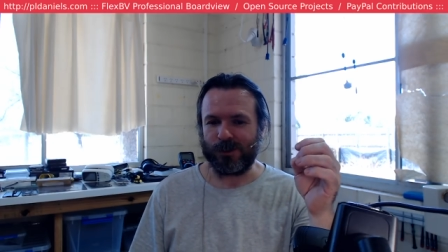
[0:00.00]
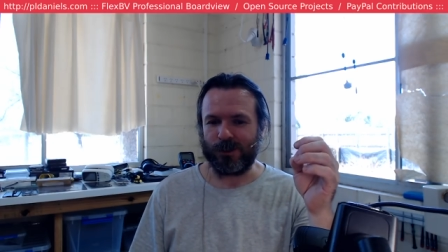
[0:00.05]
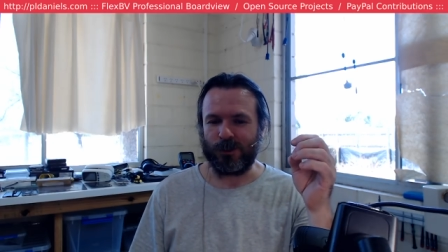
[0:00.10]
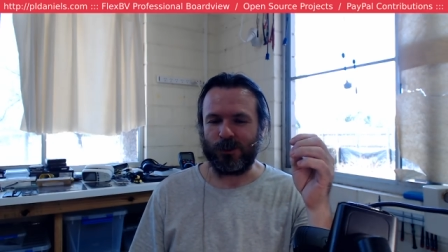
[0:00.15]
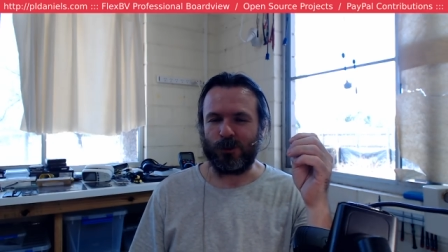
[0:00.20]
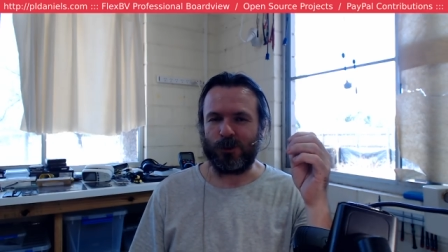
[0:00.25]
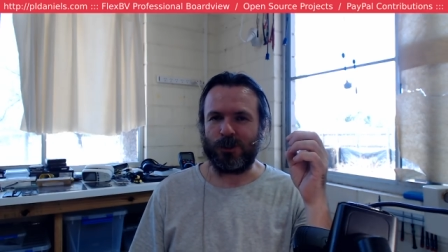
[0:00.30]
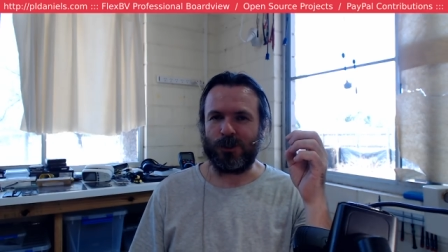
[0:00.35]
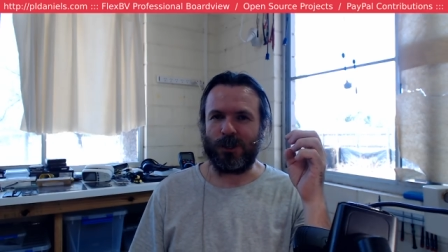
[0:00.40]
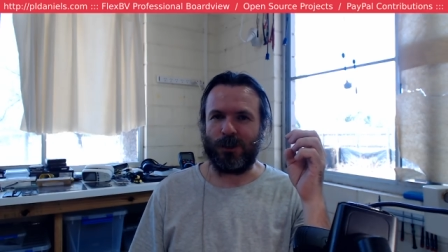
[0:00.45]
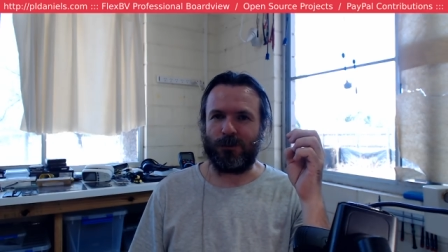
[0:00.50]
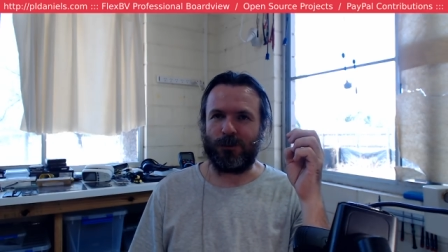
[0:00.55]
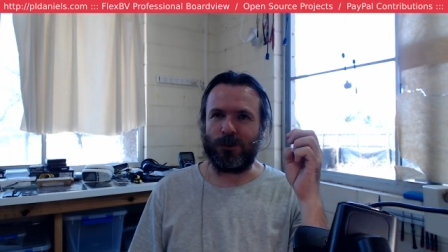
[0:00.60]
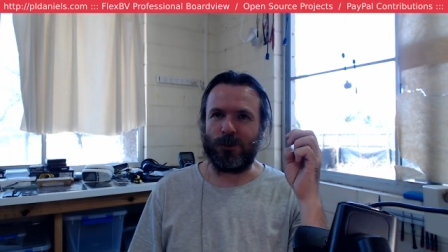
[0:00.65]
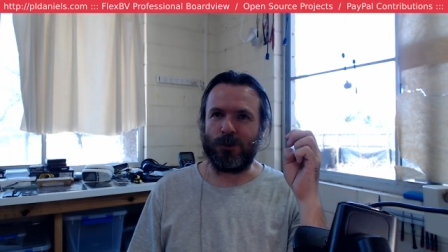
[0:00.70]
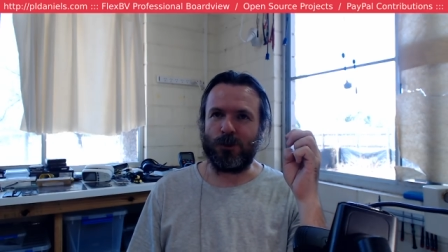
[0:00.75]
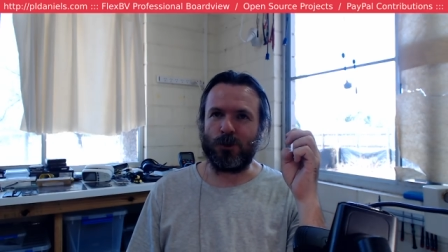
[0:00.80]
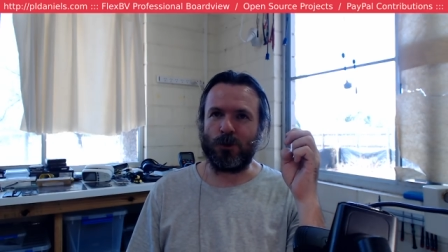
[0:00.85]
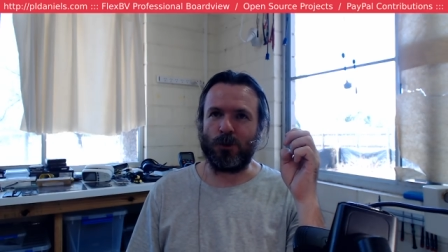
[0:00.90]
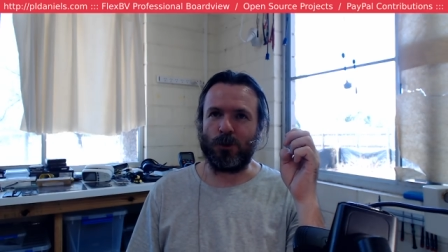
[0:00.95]
you'll just have to
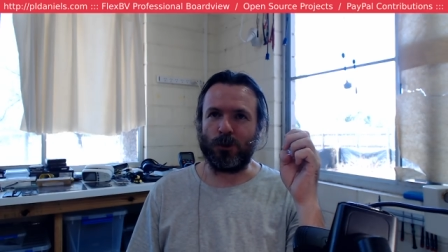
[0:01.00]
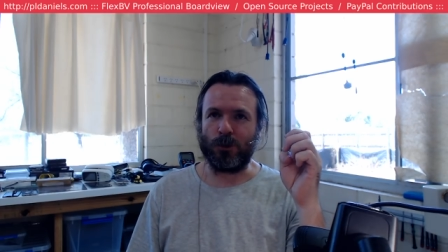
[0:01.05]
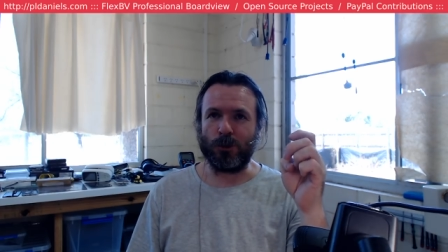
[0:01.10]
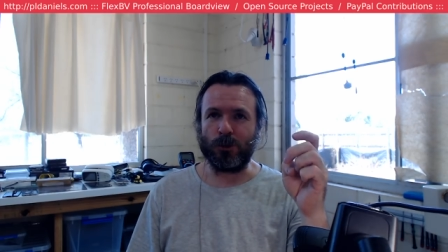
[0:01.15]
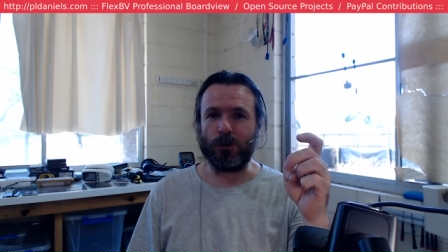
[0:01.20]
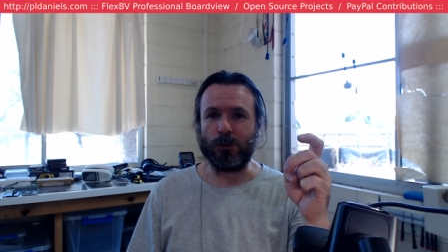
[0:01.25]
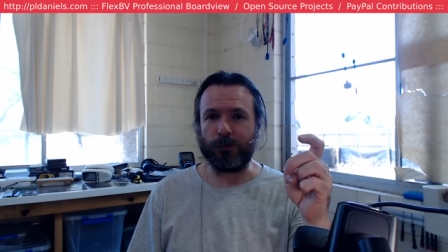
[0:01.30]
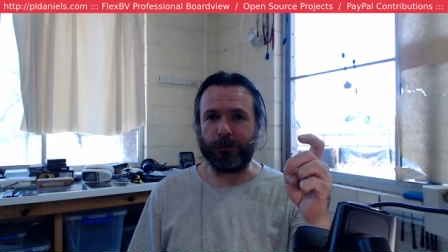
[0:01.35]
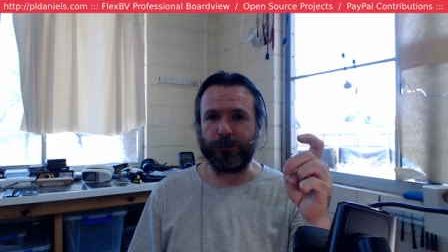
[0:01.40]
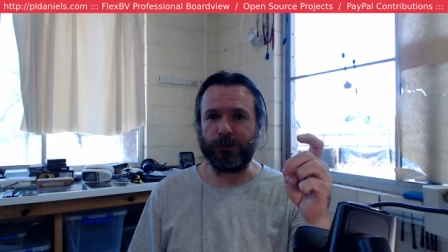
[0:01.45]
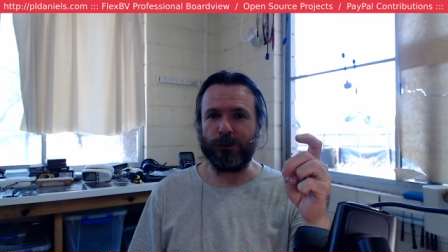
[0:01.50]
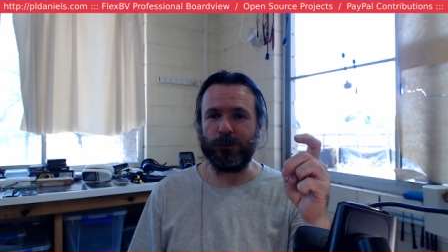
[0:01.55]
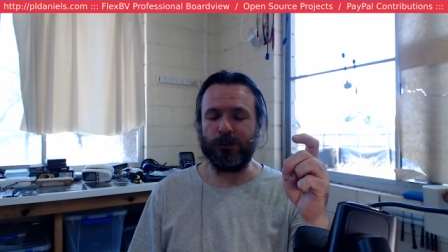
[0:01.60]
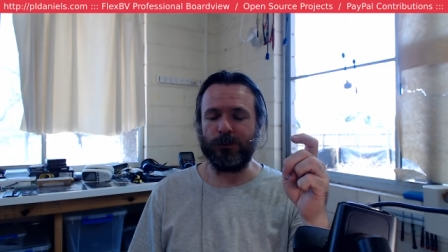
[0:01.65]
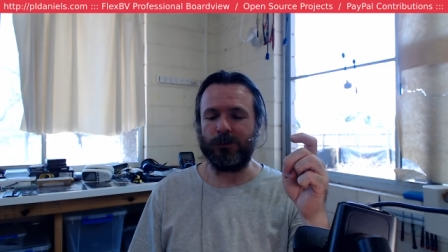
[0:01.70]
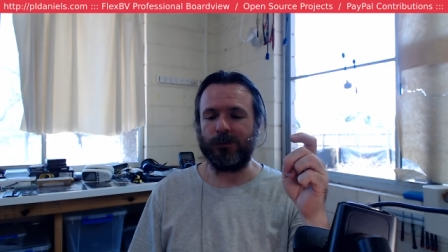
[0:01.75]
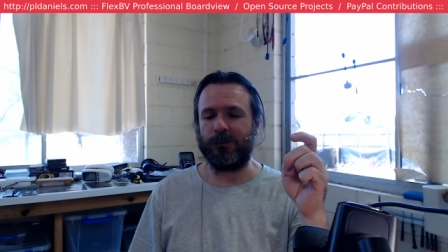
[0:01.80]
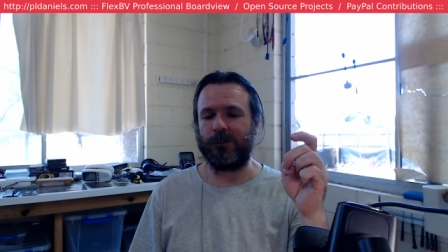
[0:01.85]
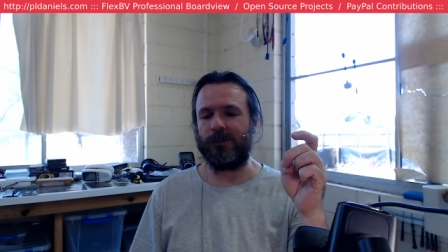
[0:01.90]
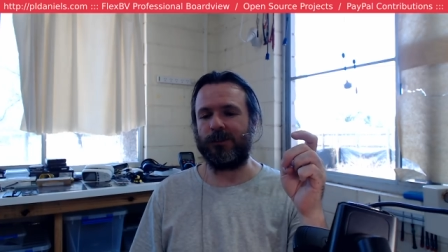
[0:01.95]
use your Google Foo